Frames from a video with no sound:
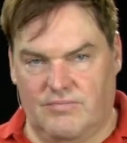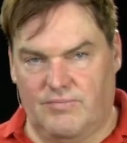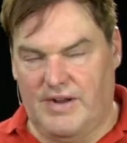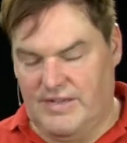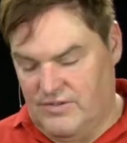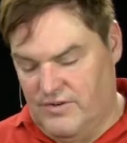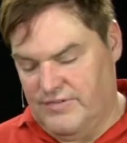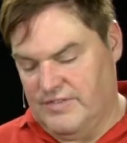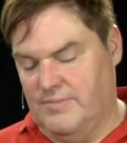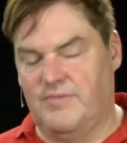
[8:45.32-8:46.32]
breaks off
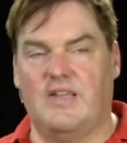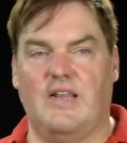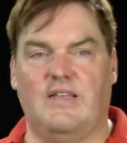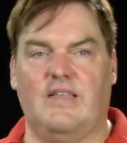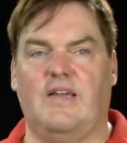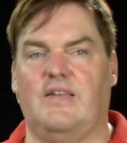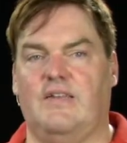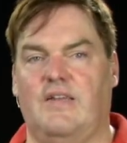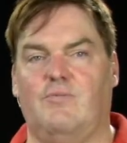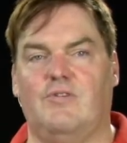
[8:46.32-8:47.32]
or something like that,
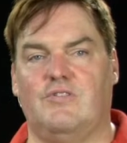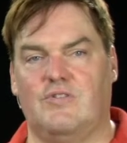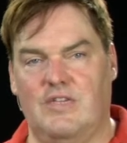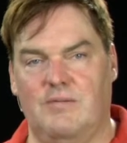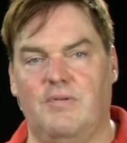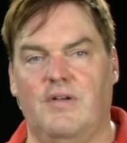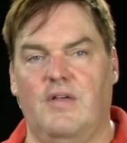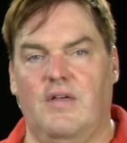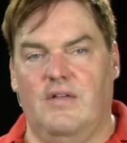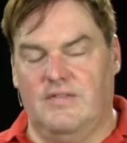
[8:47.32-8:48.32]
and I want to keep
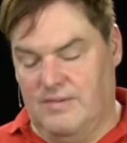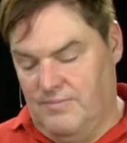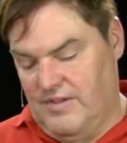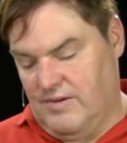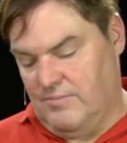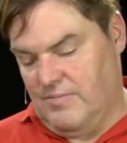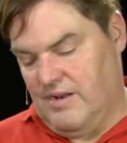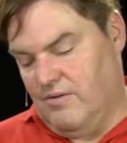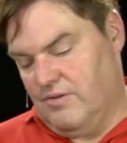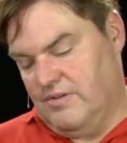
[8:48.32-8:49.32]
something on my
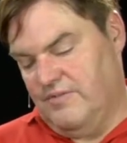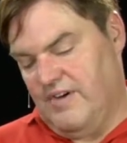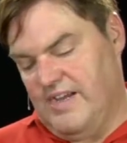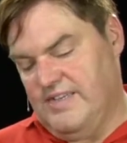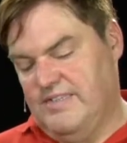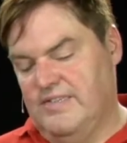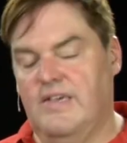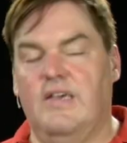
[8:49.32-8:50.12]
local device.